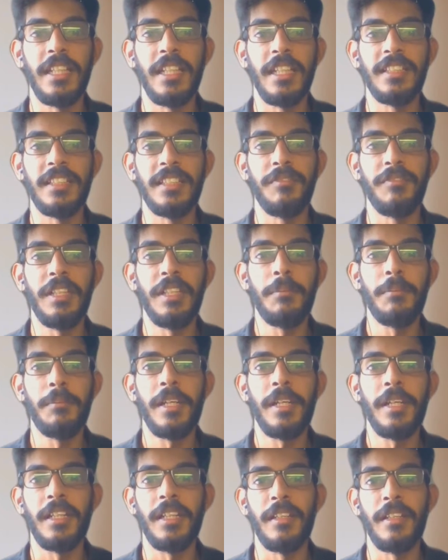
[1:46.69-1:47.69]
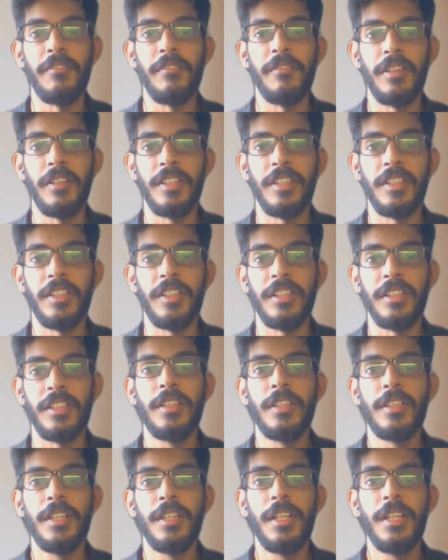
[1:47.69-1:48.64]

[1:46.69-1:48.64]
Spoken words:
there is a feedback in the filter.